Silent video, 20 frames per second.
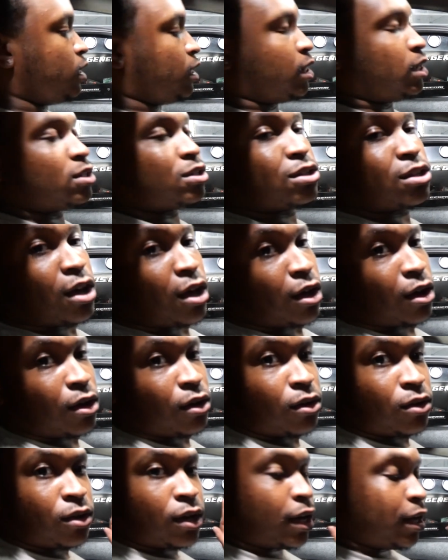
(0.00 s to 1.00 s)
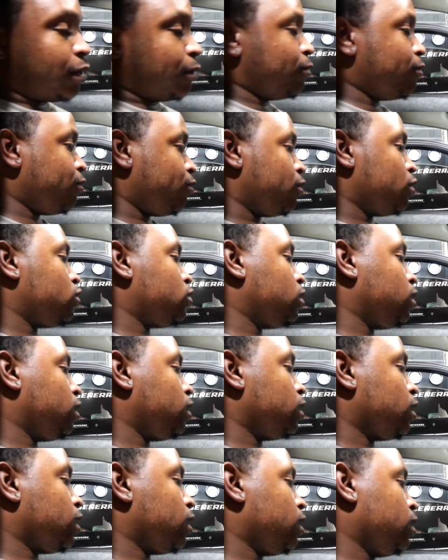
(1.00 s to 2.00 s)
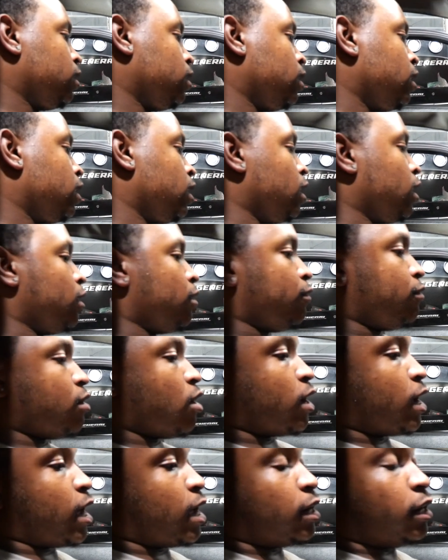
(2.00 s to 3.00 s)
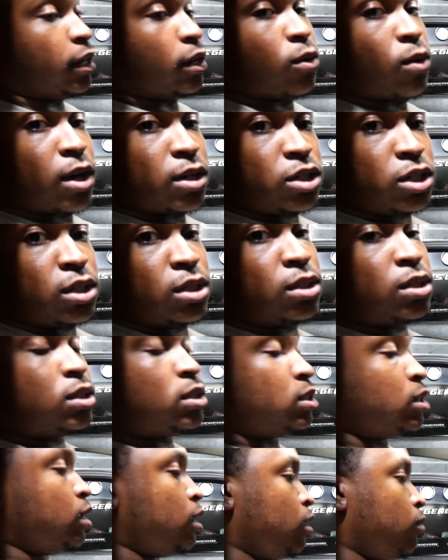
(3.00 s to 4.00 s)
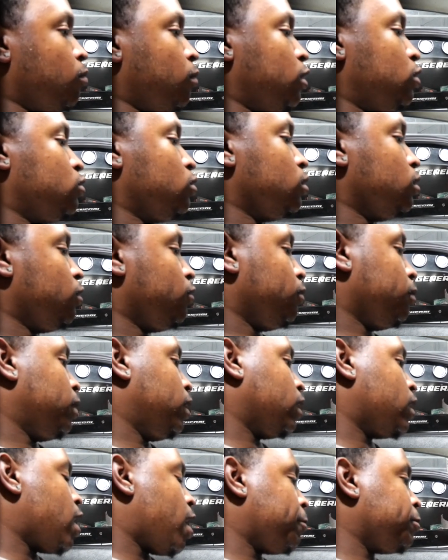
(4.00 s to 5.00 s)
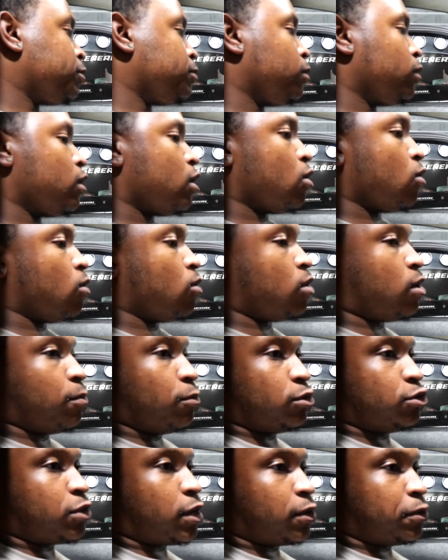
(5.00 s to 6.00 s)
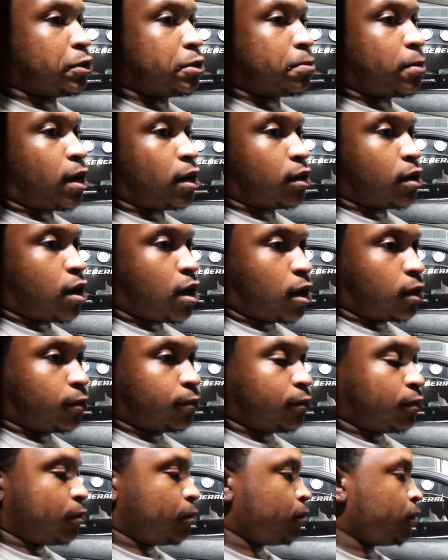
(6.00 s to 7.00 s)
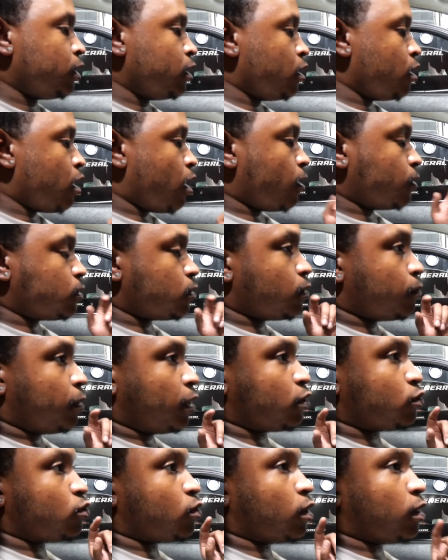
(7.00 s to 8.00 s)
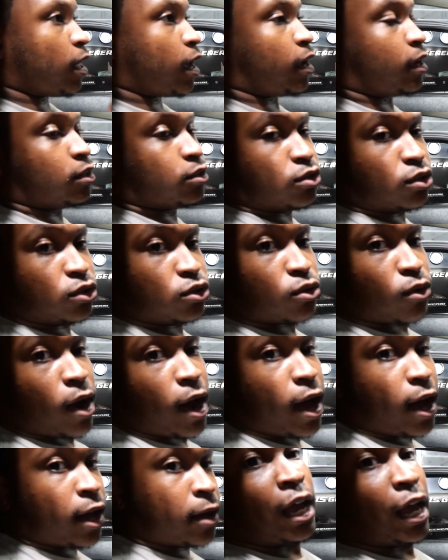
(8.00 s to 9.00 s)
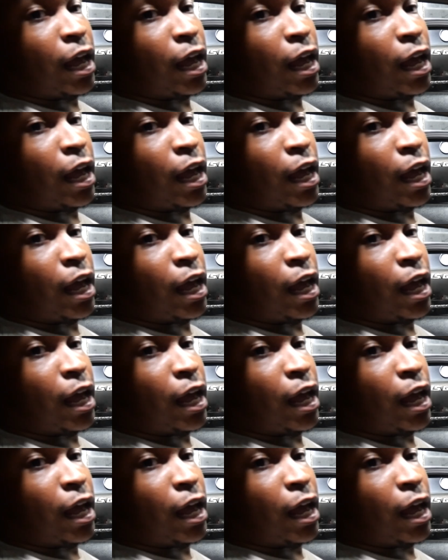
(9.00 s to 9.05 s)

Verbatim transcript: the install, I am officially done. If y'all got any questions, make sure to leave them in the comments below. I'm going to try to respond to all of them. Also, to make sure to like and subscribe.